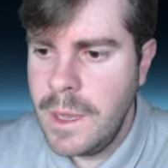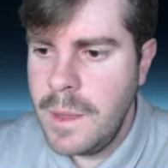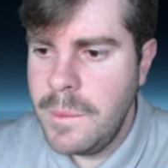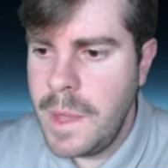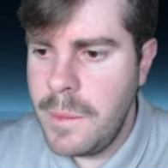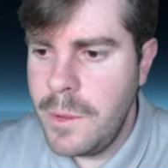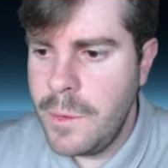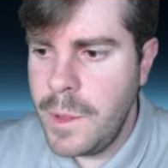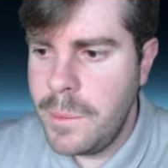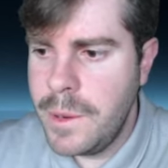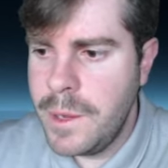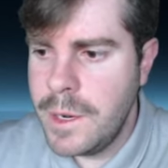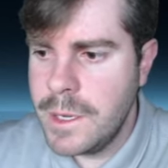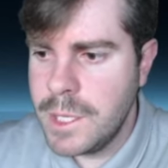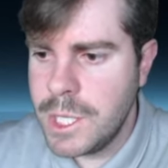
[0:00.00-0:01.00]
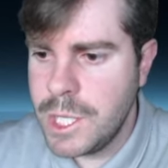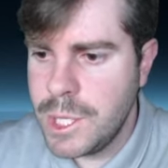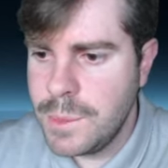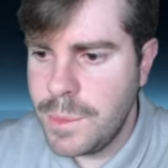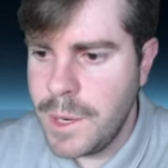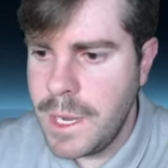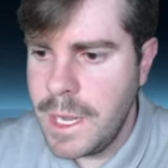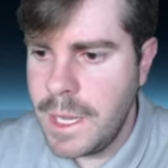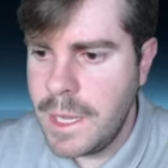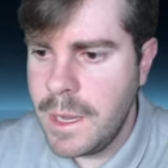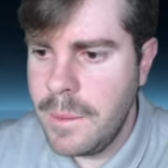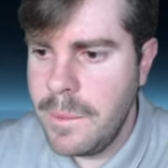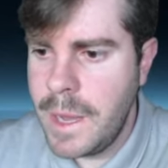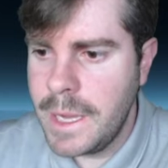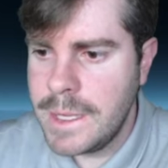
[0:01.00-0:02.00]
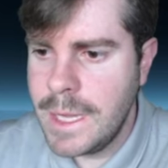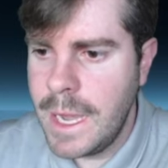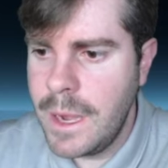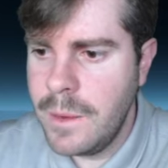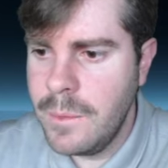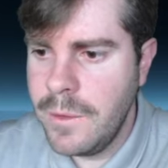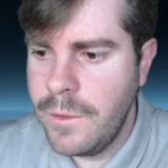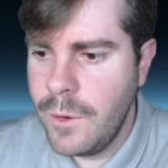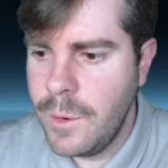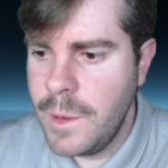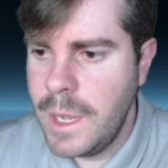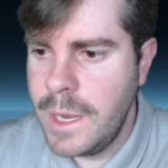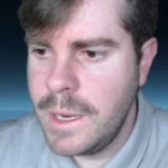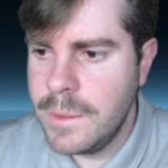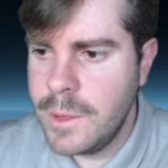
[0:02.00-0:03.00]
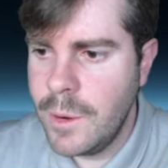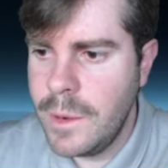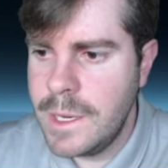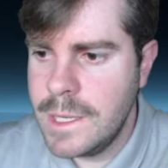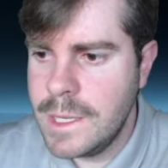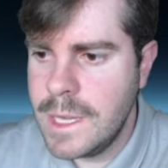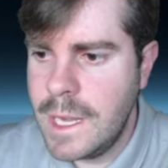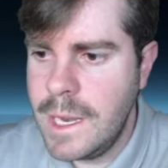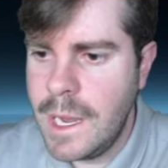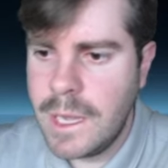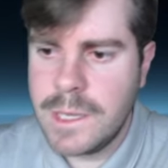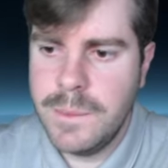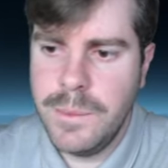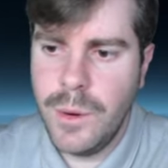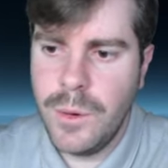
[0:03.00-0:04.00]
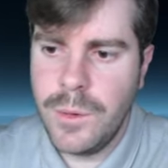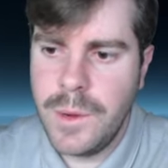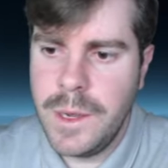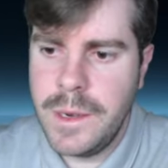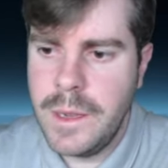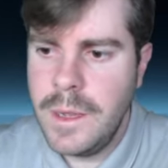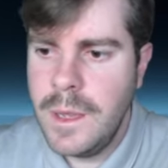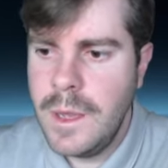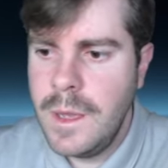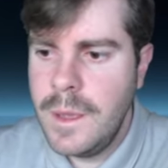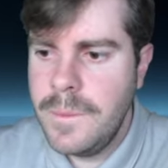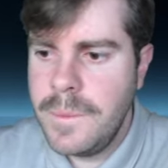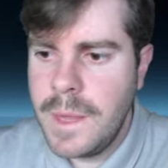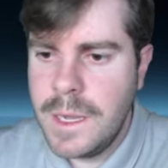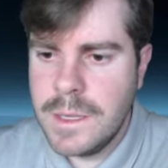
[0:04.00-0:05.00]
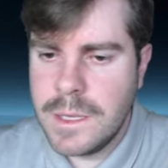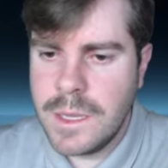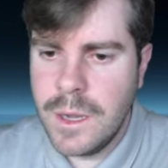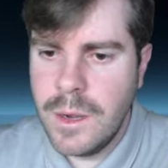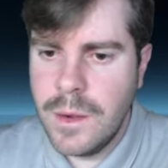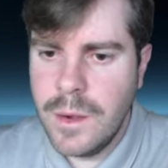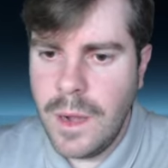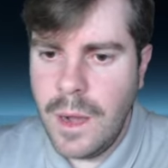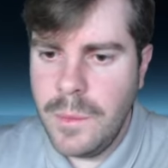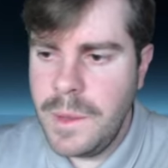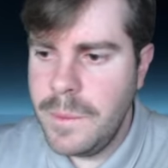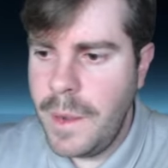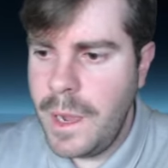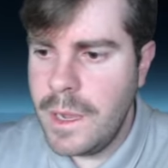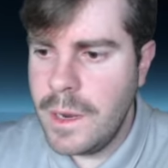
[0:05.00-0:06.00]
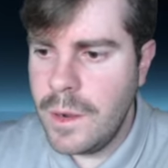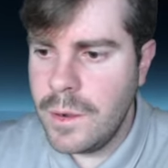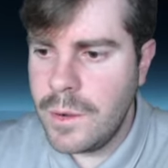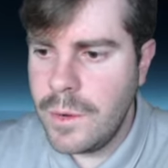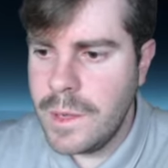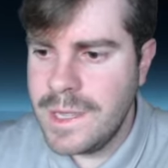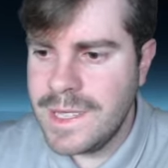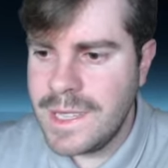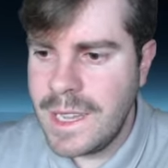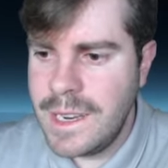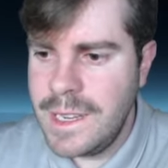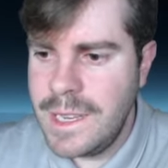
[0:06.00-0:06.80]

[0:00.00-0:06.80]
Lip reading: maybe we put in a spring, come back down before we end up going into that next bull run. And so I'll be buying altcoins kind